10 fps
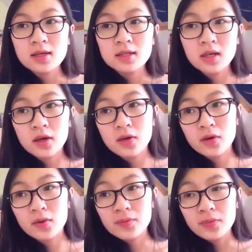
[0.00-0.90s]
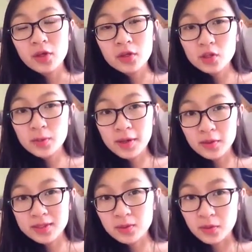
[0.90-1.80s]
So you can talk about the
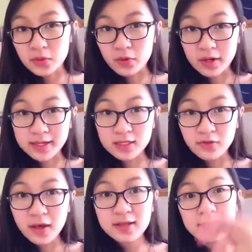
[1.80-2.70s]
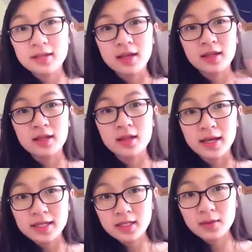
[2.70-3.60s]
ones that we relate to first, and then in the
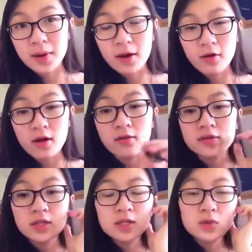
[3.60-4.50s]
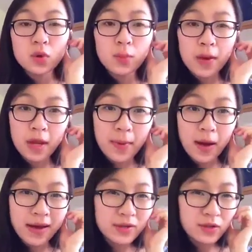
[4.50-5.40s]
later paragraph talk a bit
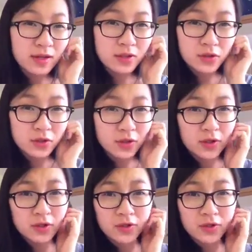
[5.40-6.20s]
about extra things you do.